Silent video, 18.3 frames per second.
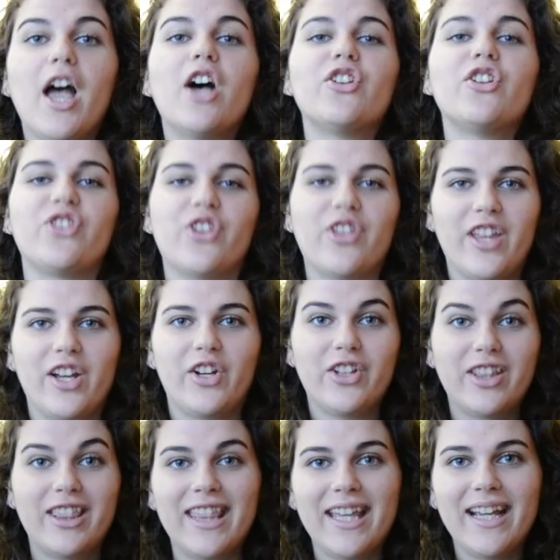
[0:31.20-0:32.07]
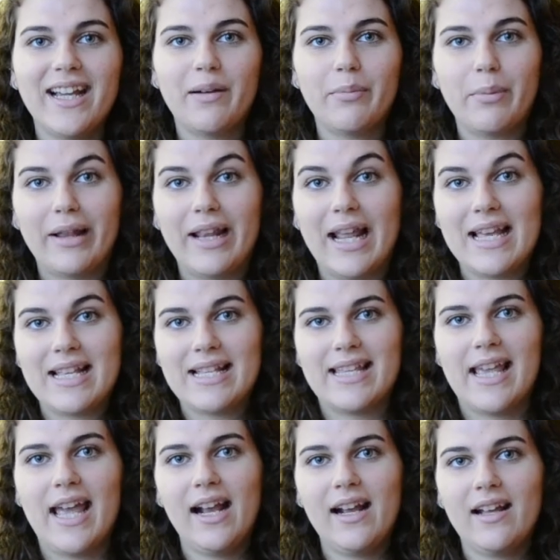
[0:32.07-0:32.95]
So the good thing about
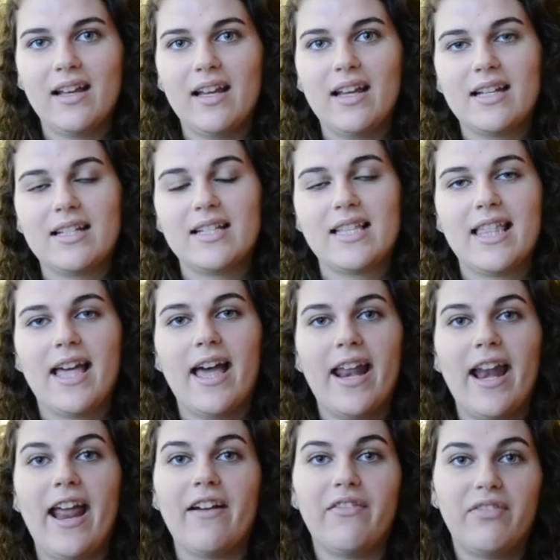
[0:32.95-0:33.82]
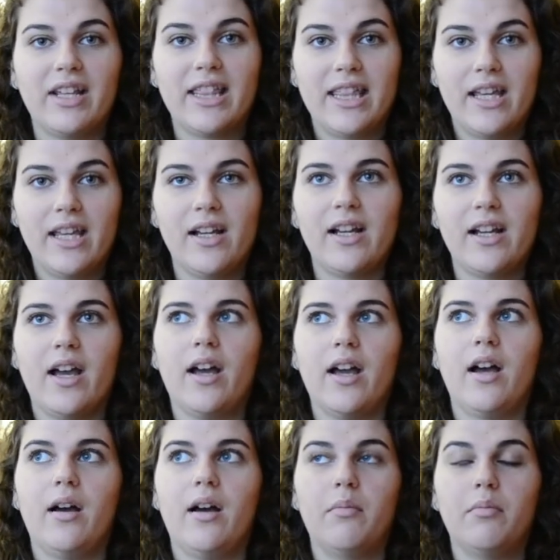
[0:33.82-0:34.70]
ESSEC is that everything
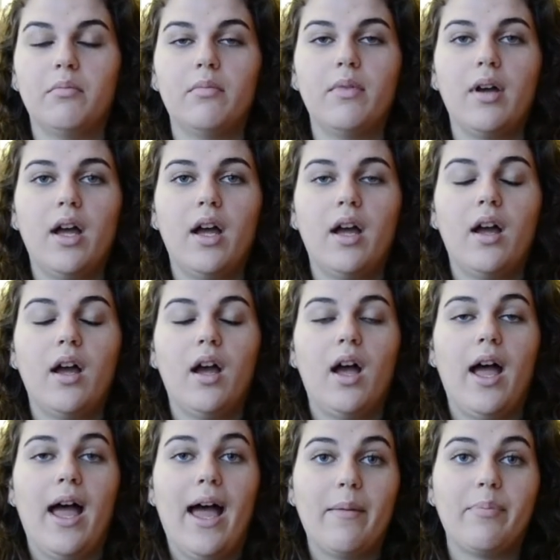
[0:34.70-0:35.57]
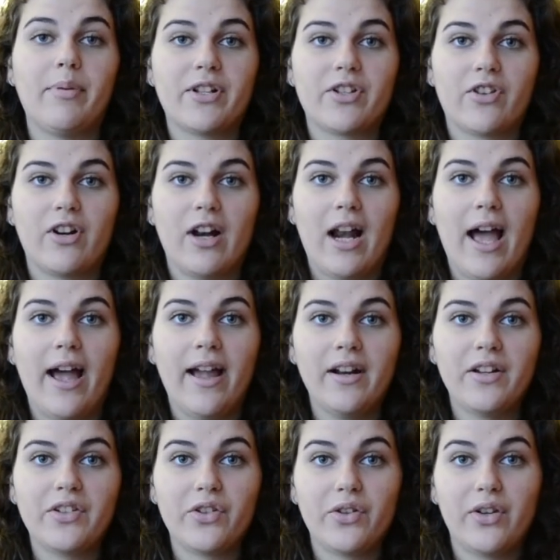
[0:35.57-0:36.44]
happens
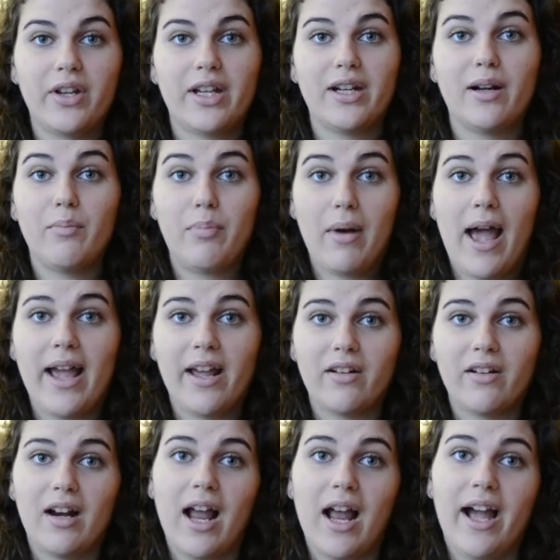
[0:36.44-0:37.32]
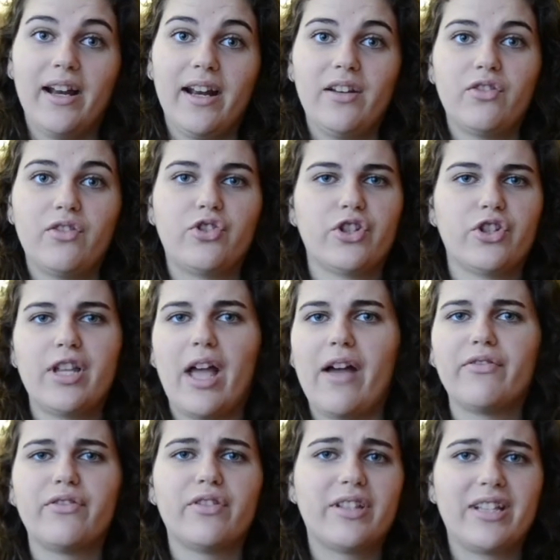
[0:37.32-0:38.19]
online, so you can apply online. You just
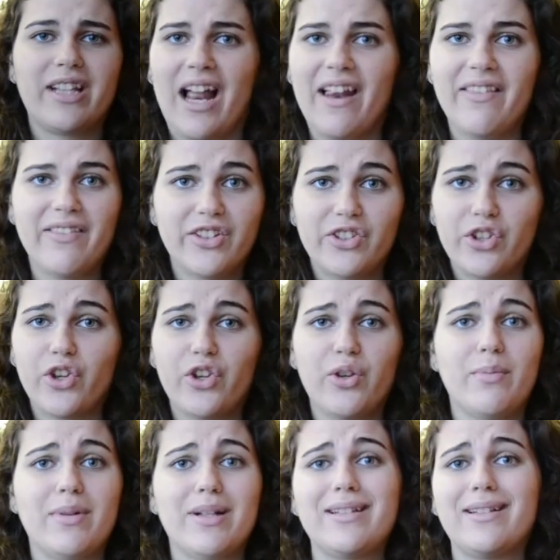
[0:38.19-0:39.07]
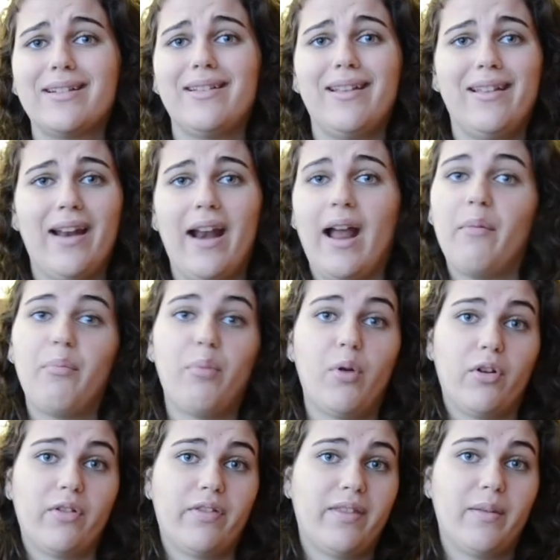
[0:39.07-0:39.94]
have to scan the documents and then
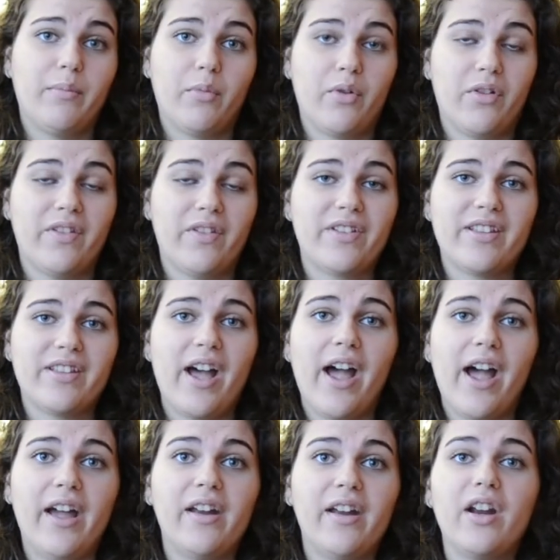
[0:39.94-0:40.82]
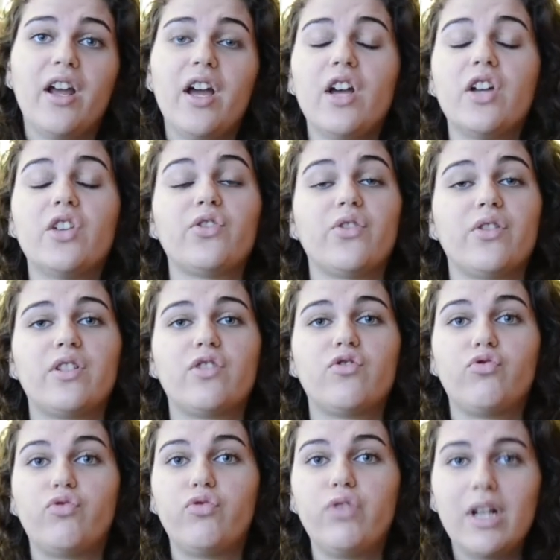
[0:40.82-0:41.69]
upload them on the site. So
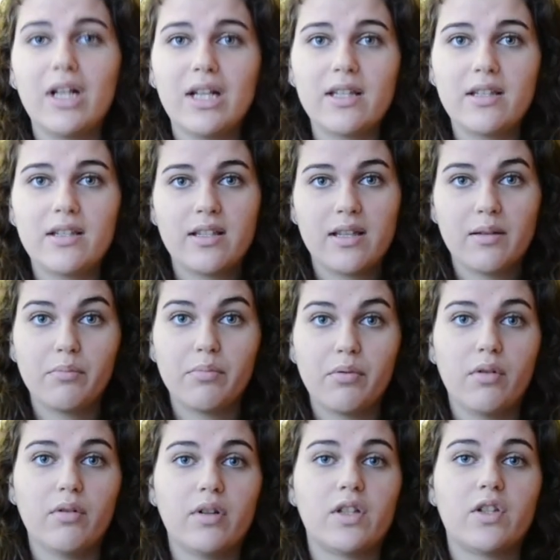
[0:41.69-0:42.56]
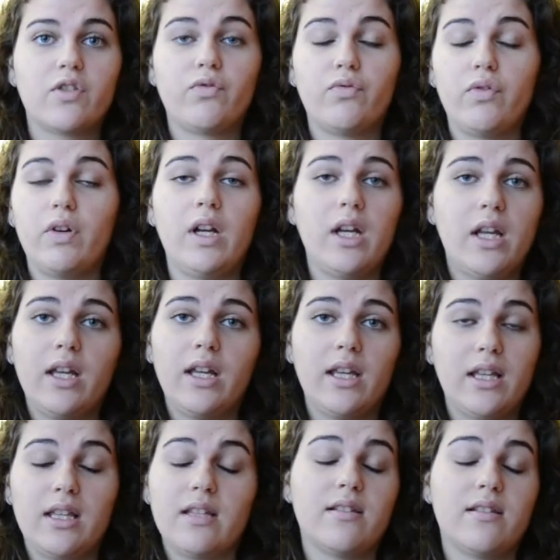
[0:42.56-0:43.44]
it's really simple, it's
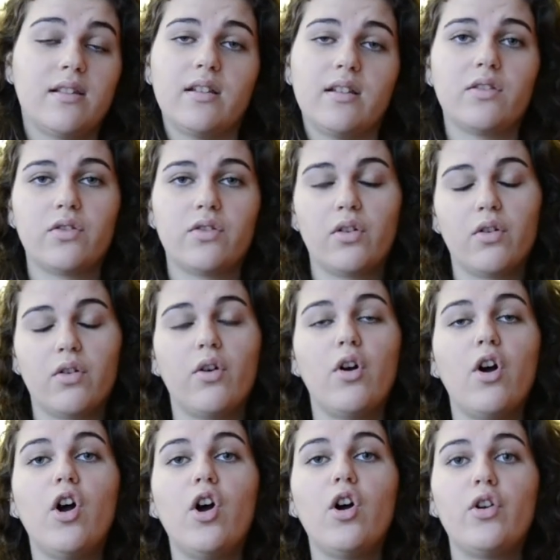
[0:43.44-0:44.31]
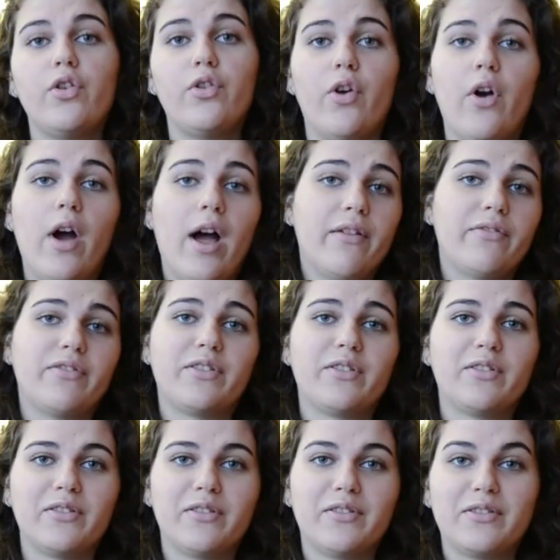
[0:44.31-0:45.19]
really easy, so you don't
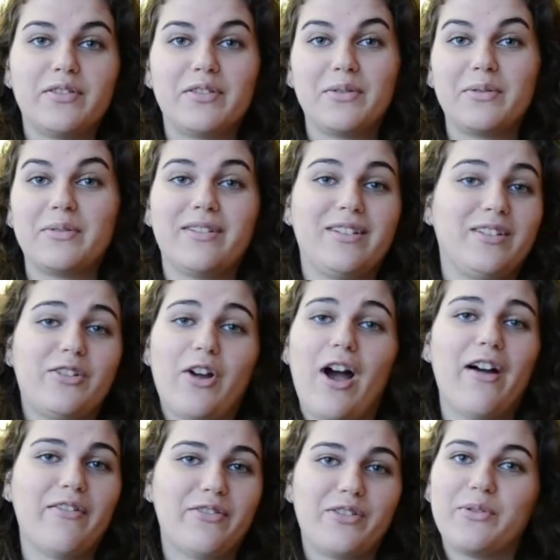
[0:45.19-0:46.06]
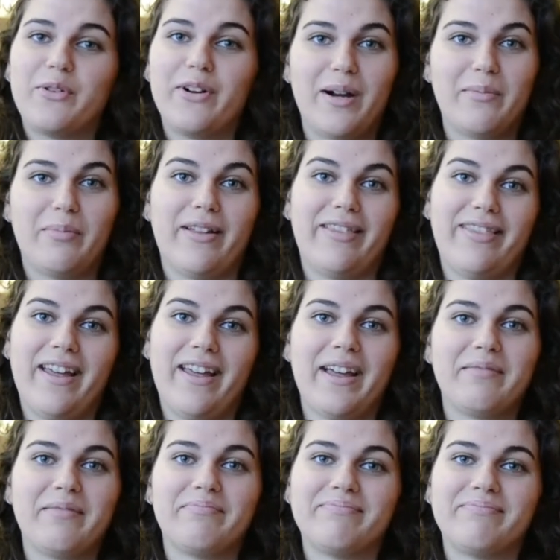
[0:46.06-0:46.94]
have to worry about
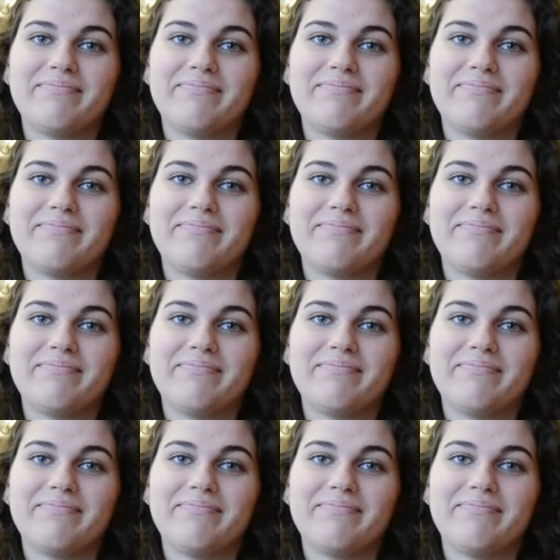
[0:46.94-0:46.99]
that.